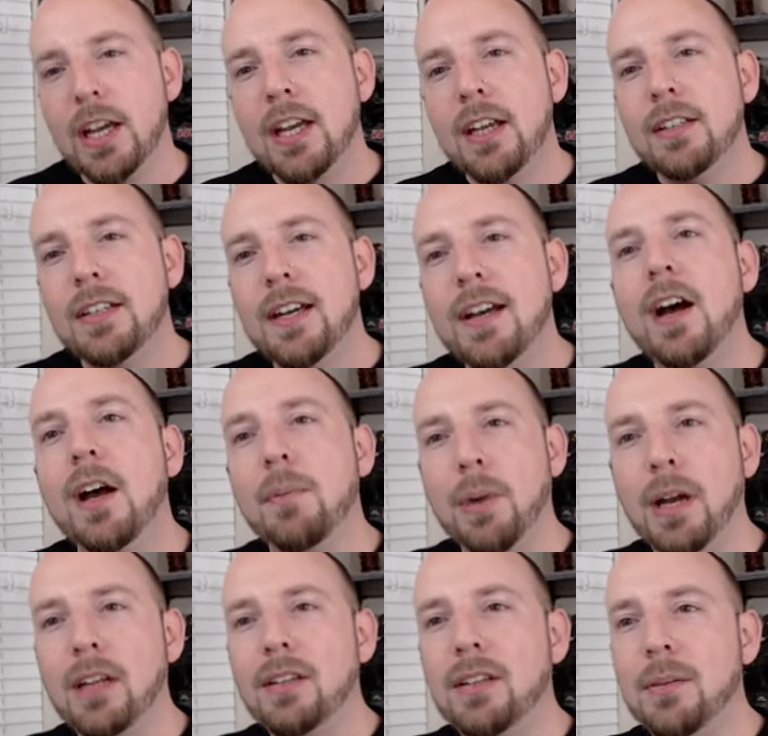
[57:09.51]
Yeah, I
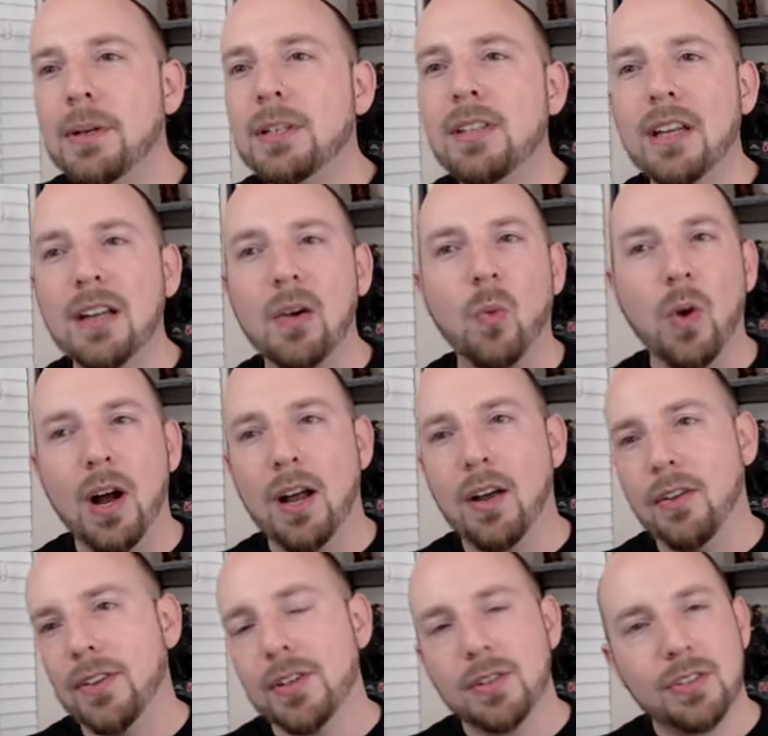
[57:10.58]
might. That might take a while
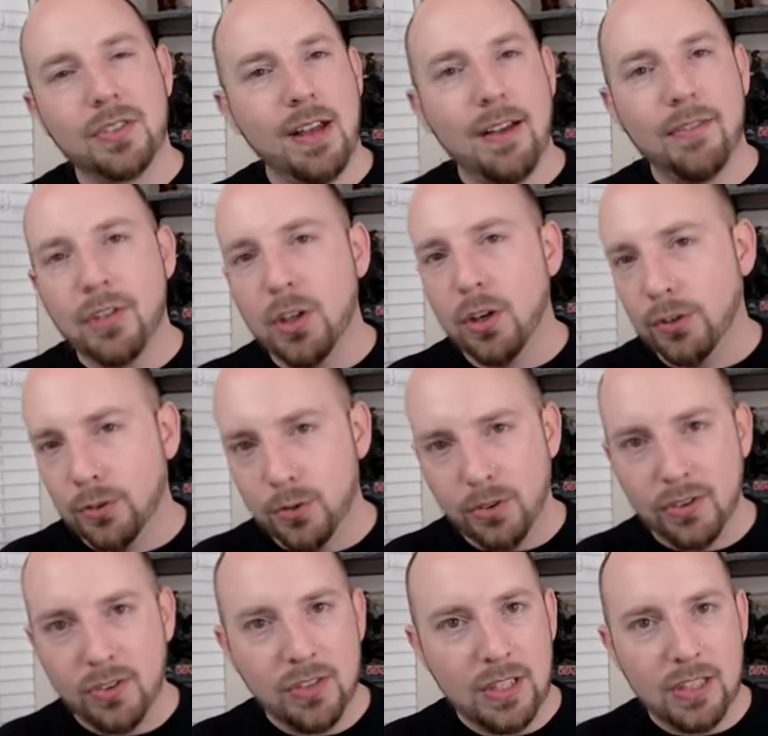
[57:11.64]
though, because I have to go through the
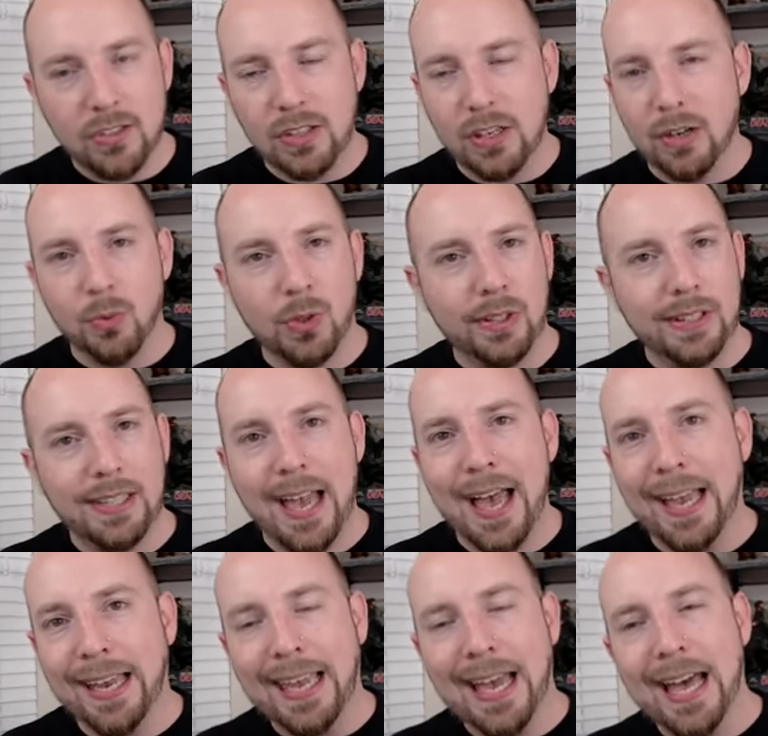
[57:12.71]
season and really
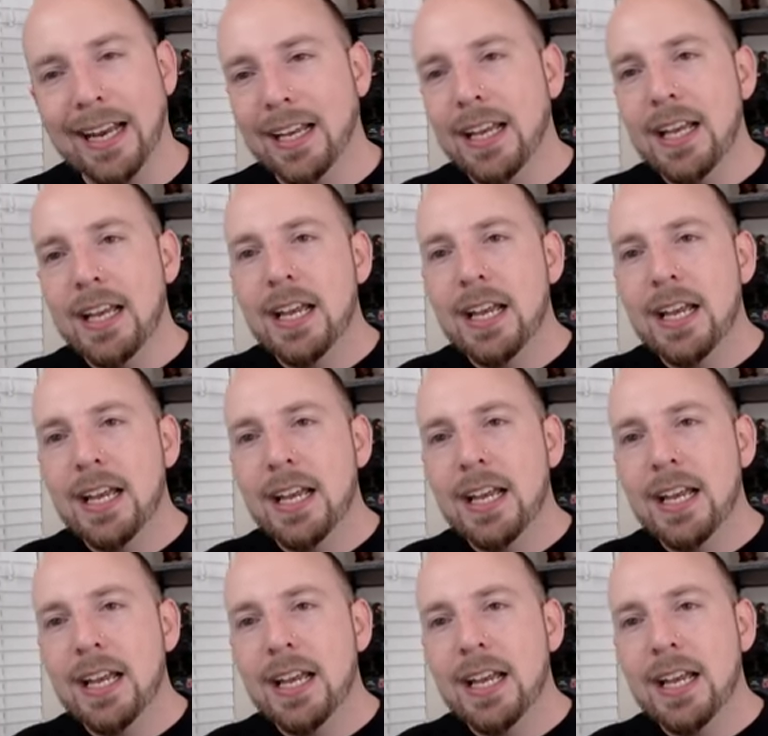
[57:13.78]
hack at it.